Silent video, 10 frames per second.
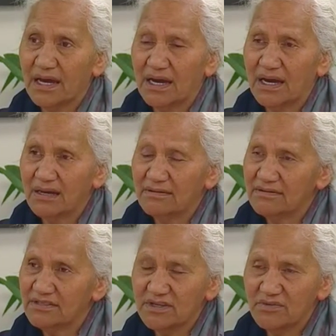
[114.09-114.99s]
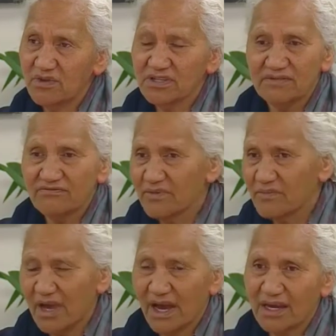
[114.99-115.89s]
Uh, so it wasn't
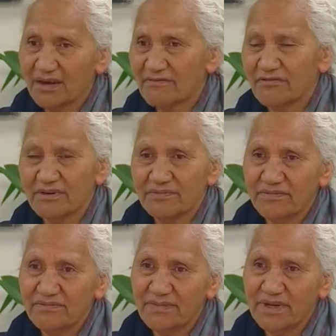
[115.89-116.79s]
from where I come from.